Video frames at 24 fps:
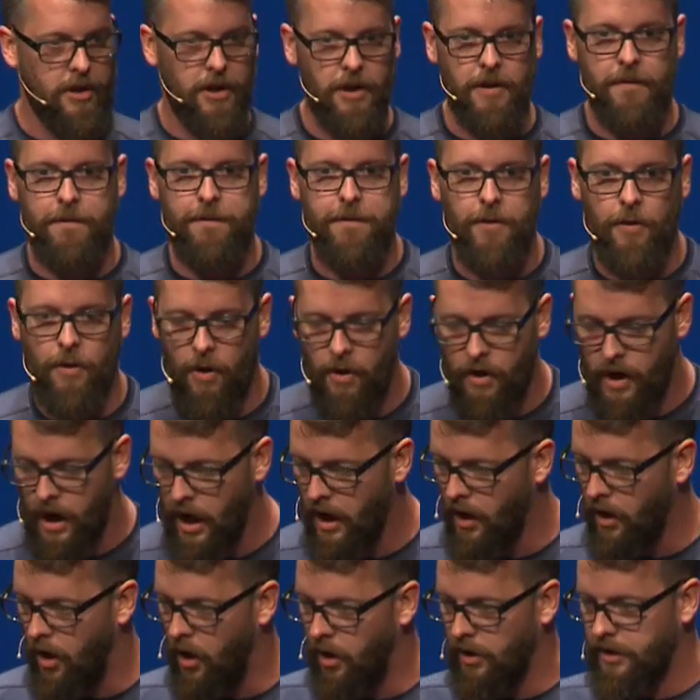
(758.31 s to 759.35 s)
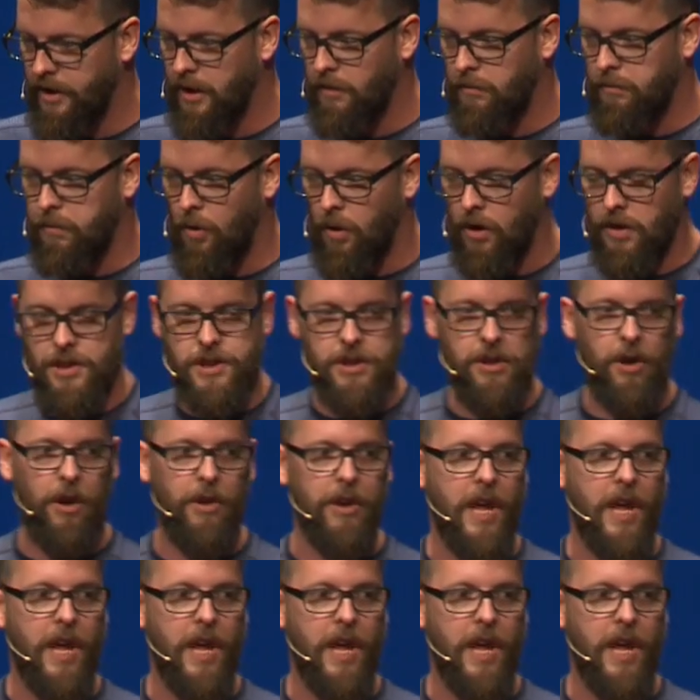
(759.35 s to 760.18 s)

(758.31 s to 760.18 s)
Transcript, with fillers: her floor, on the walls, on